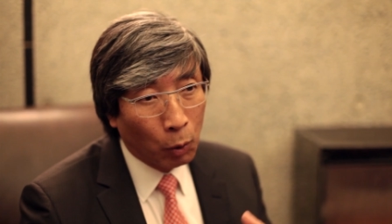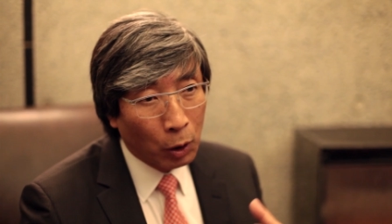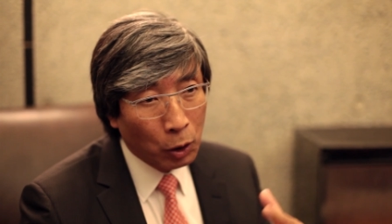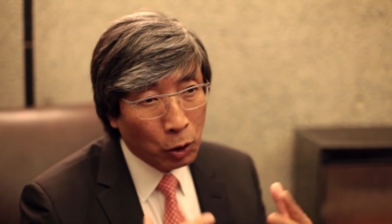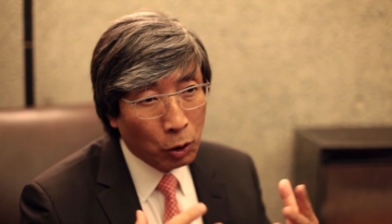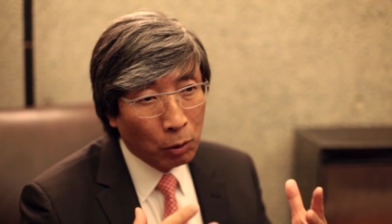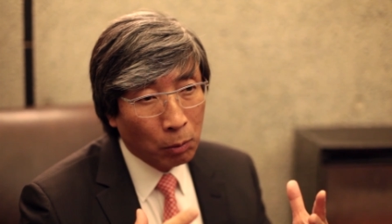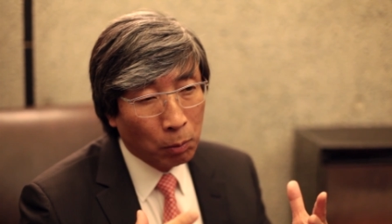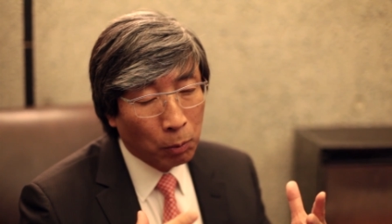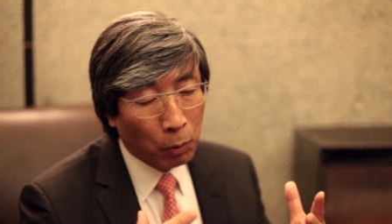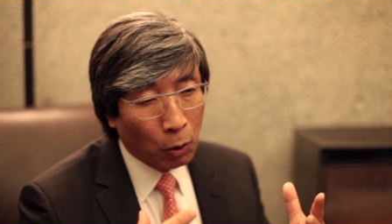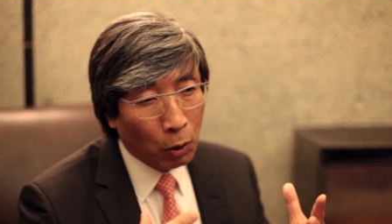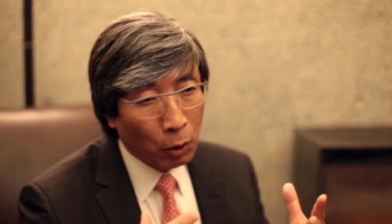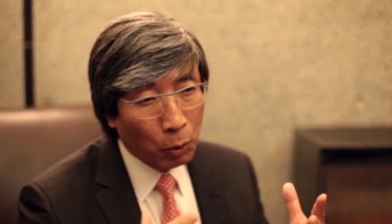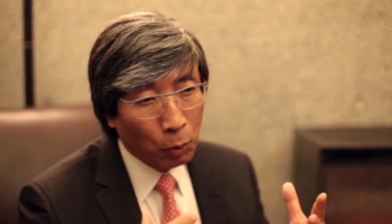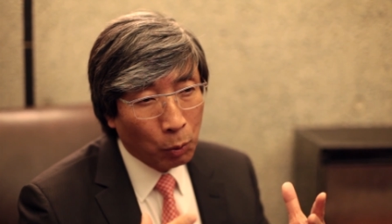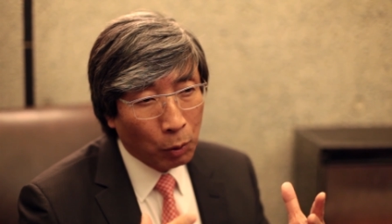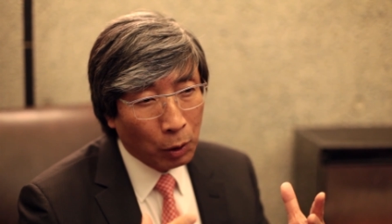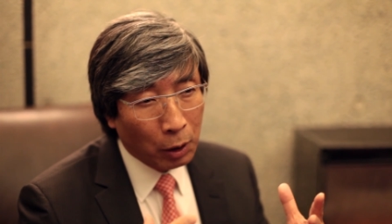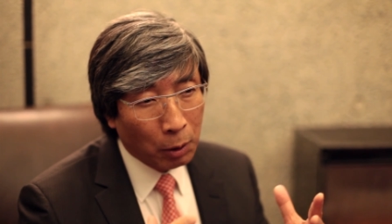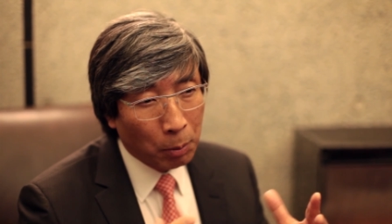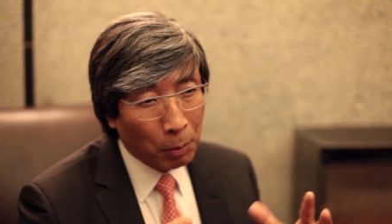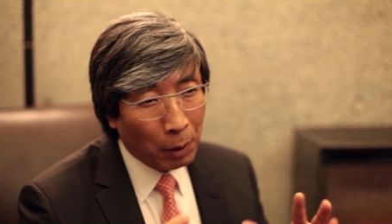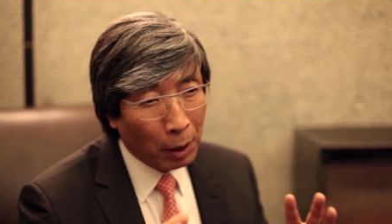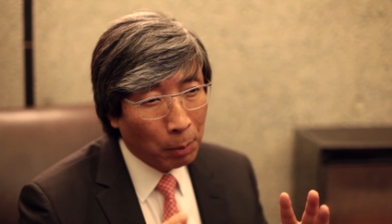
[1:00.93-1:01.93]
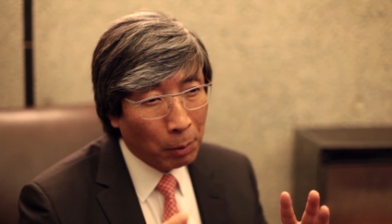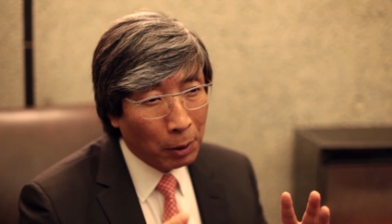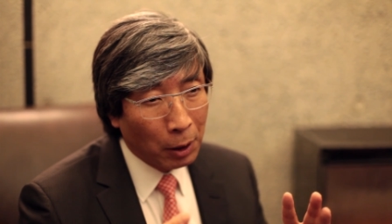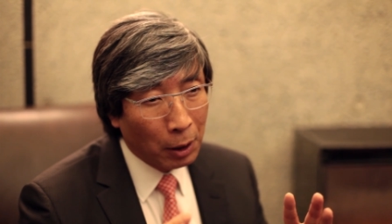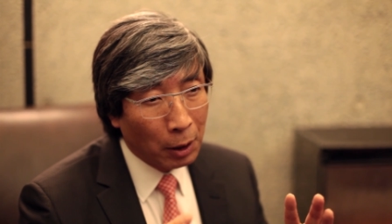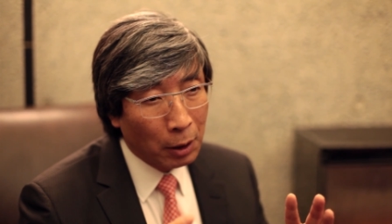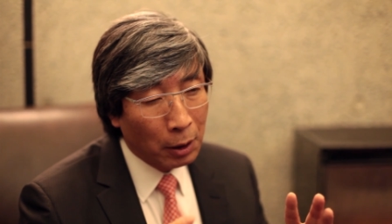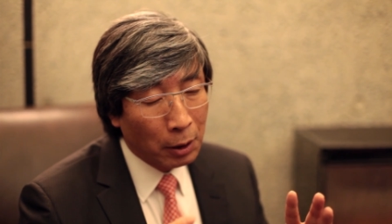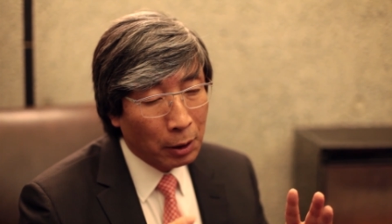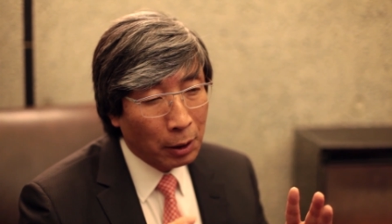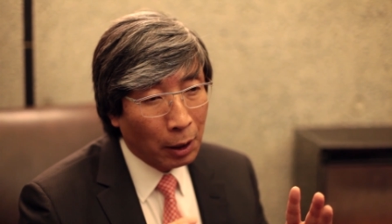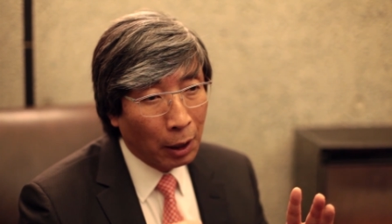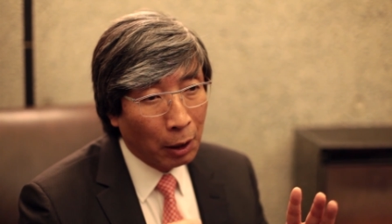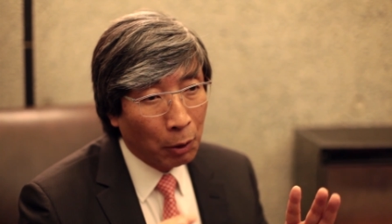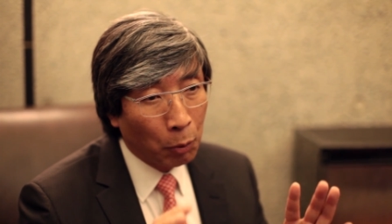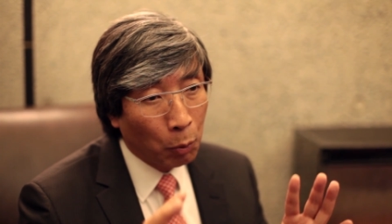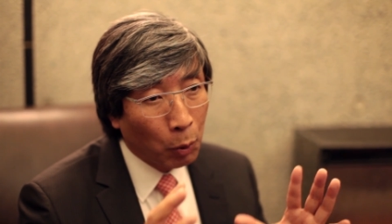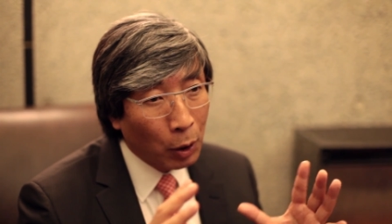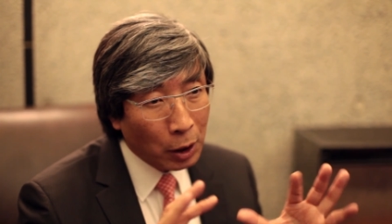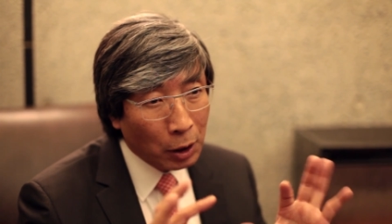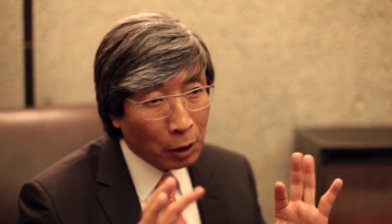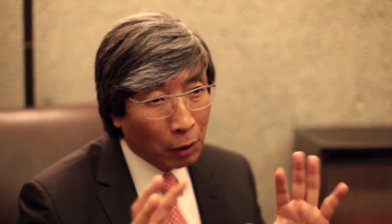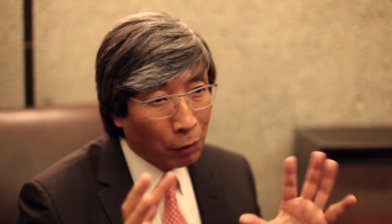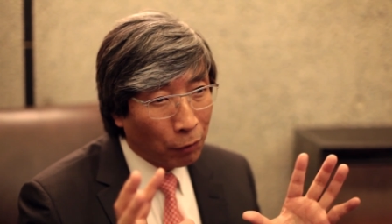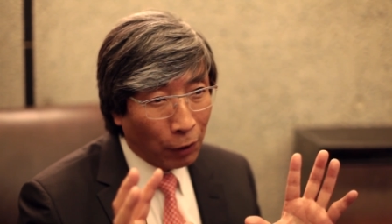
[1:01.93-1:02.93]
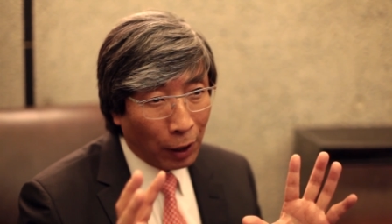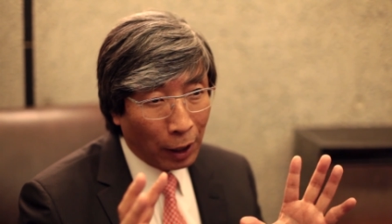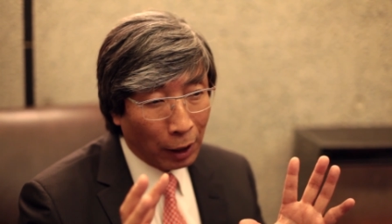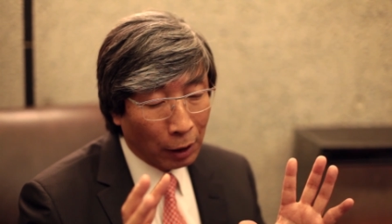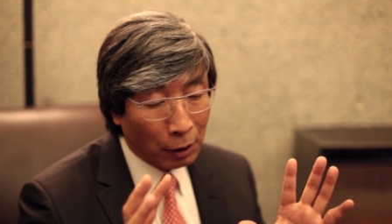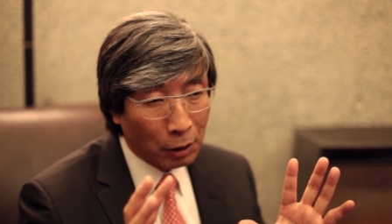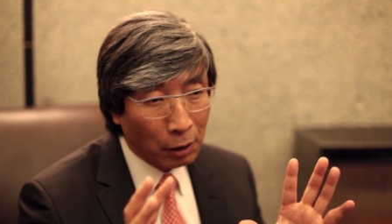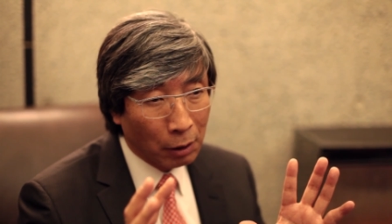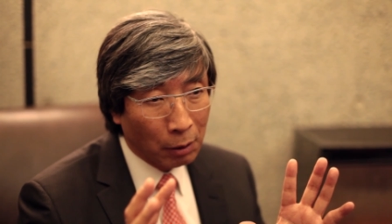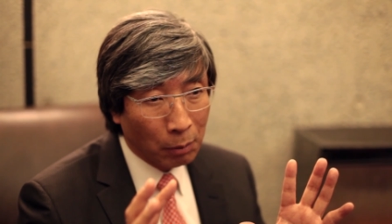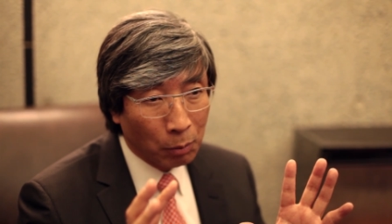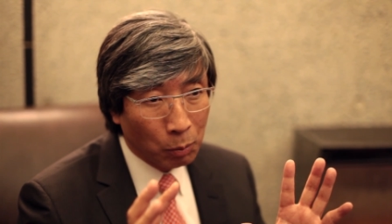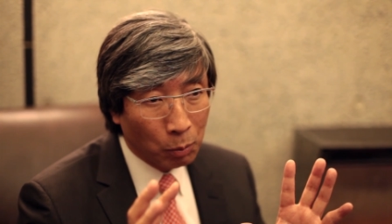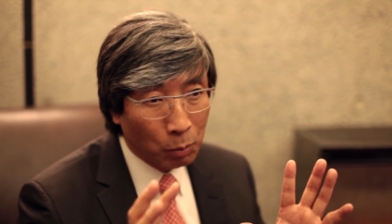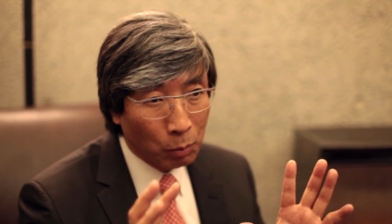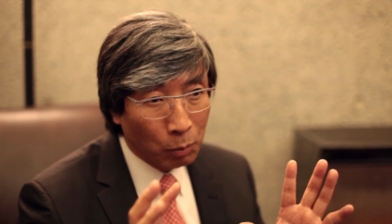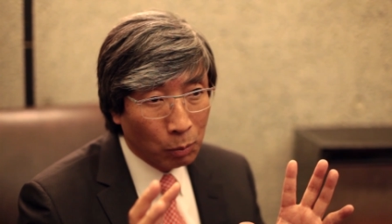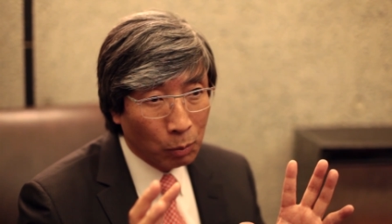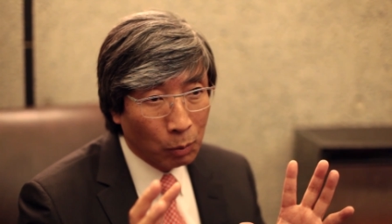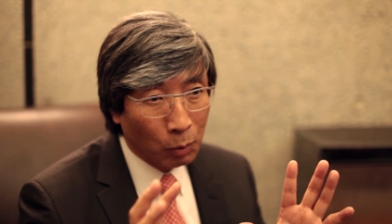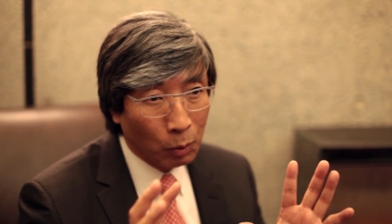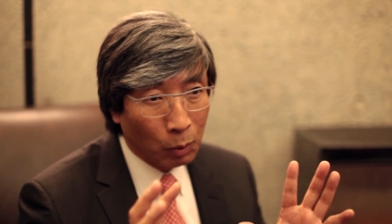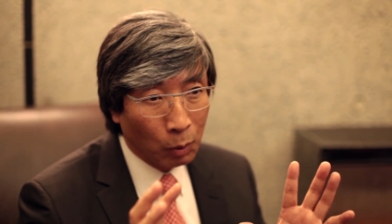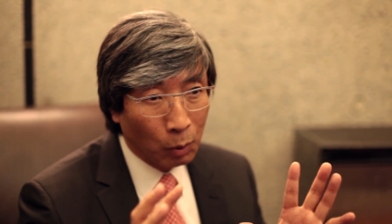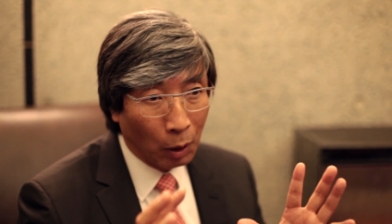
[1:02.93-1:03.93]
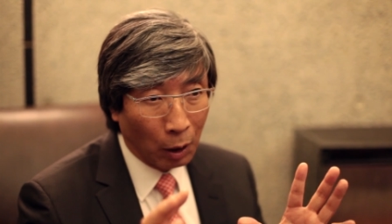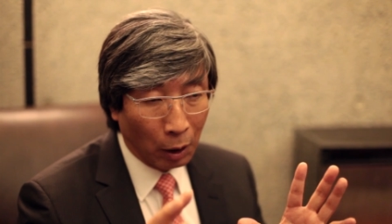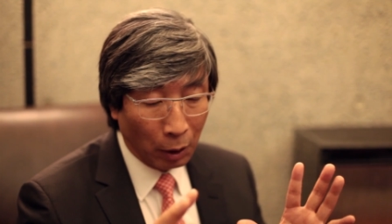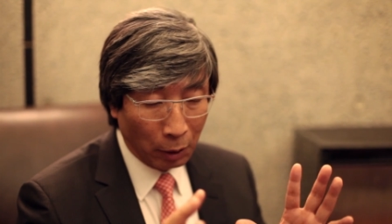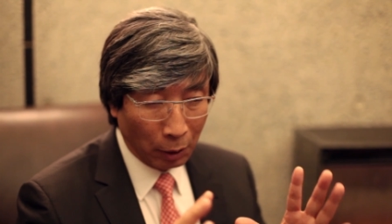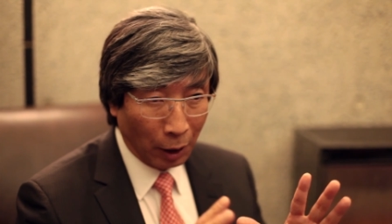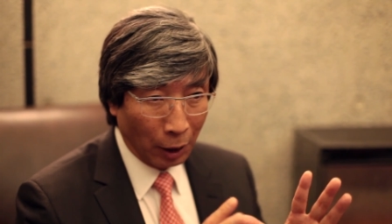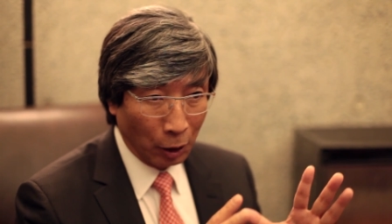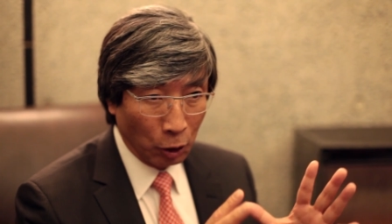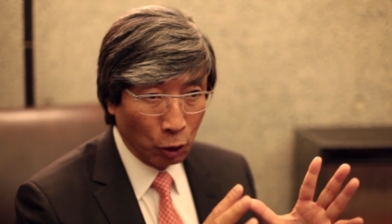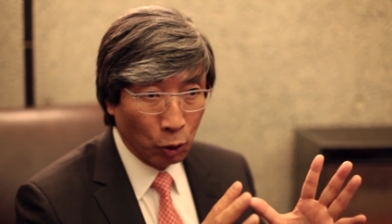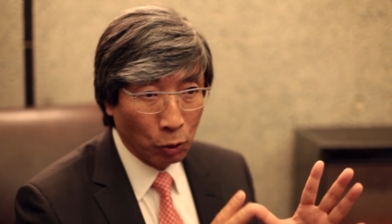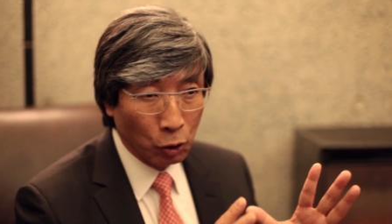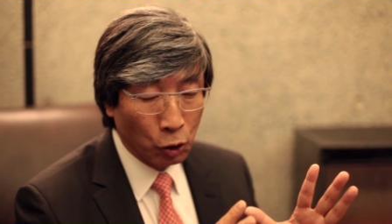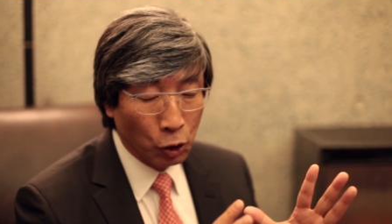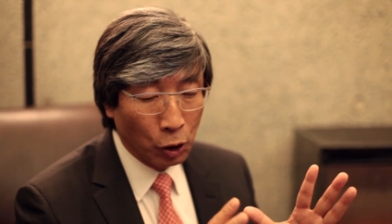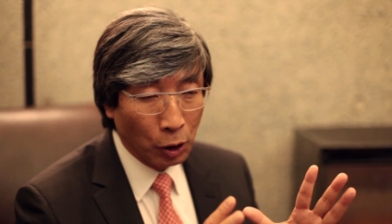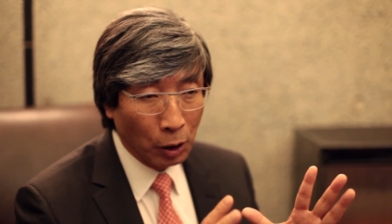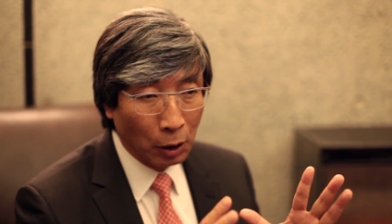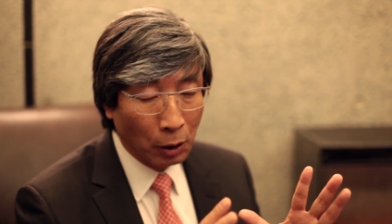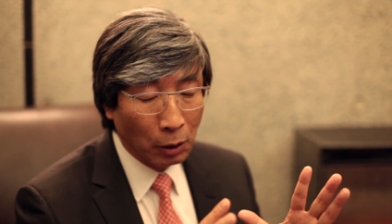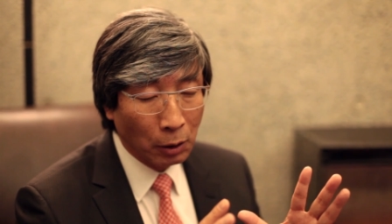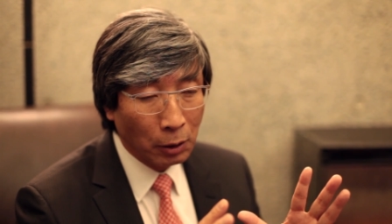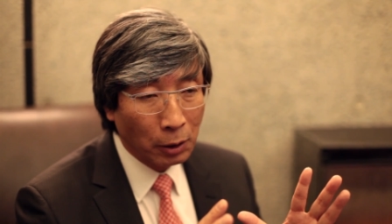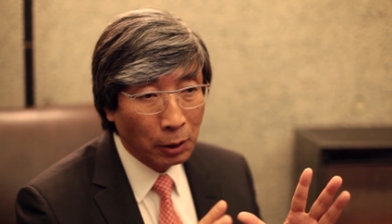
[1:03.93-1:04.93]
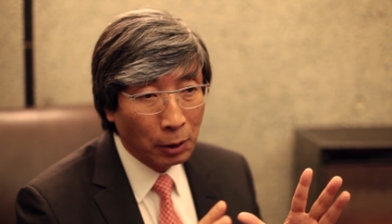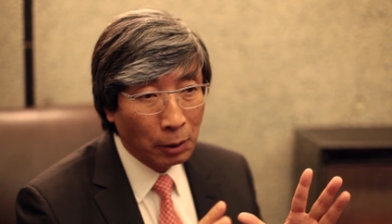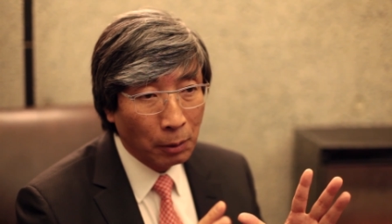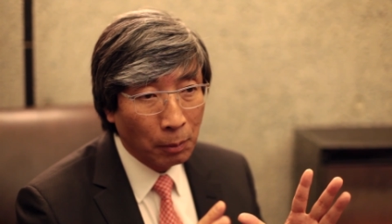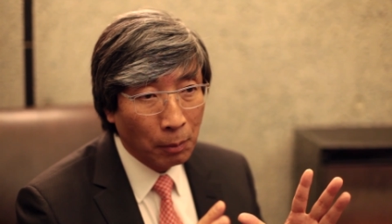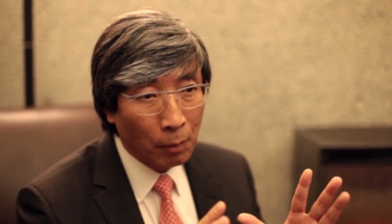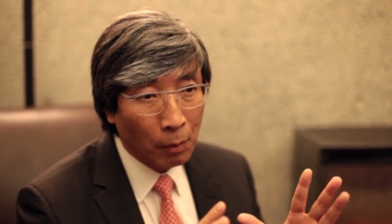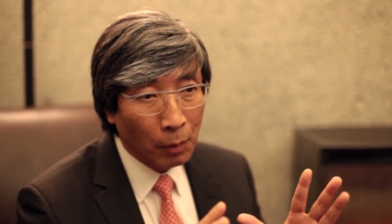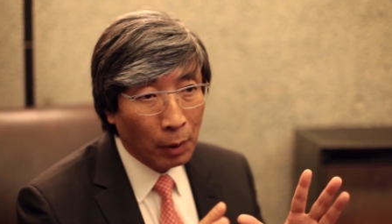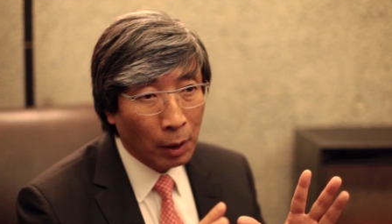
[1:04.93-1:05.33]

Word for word: what you're born with maybe is a risk factor, that's your genes,